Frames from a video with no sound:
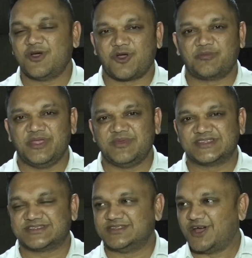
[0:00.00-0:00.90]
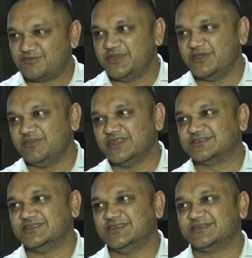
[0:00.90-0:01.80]
our payments not being made
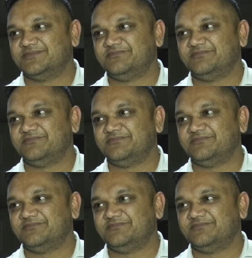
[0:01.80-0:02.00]
today.